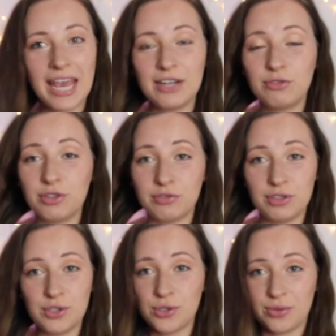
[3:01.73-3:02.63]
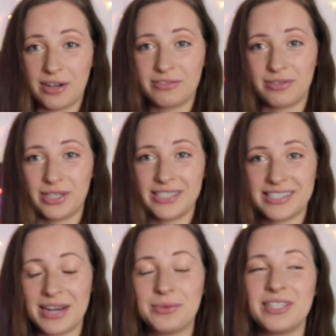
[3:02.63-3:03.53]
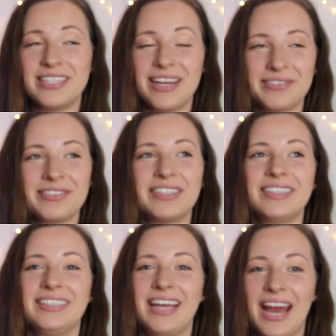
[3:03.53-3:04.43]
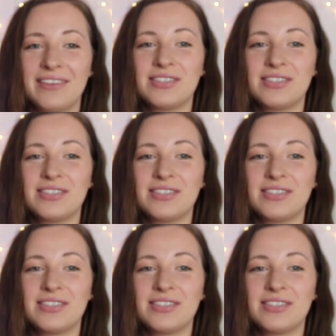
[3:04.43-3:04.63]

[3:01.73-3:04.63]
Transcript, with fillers: And for future reference, I would definitely have